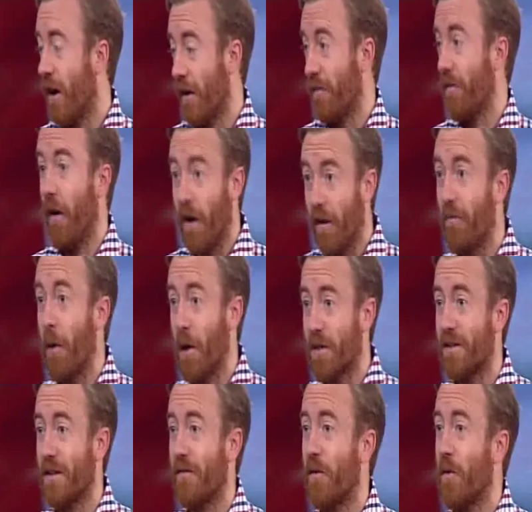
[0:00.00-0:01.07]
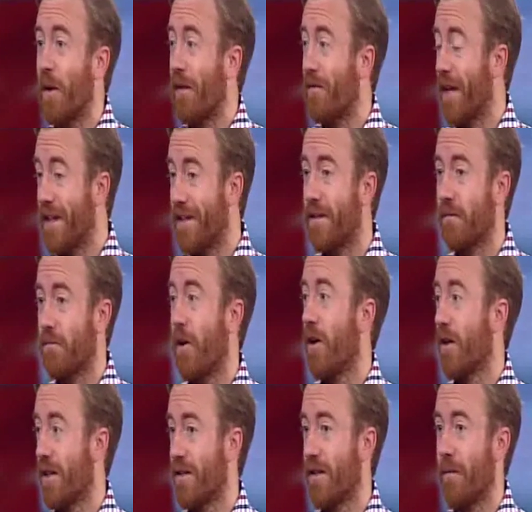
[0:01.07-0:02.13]
I, I personally feel if they didn't
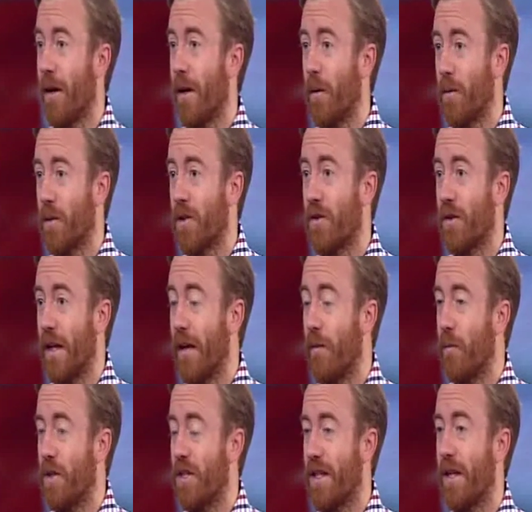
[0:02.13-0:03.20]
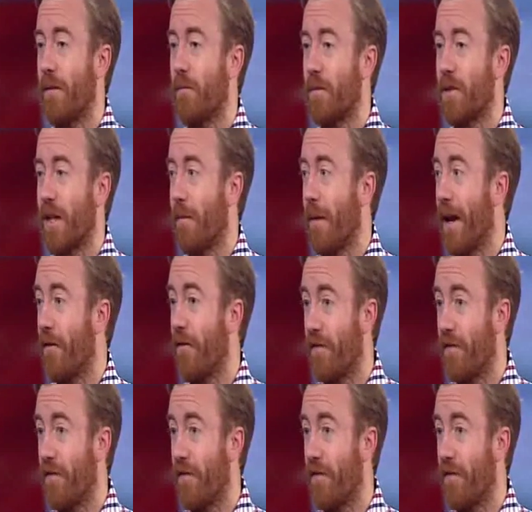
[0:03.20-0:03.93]
mark it somehow on the street, it would seem somehow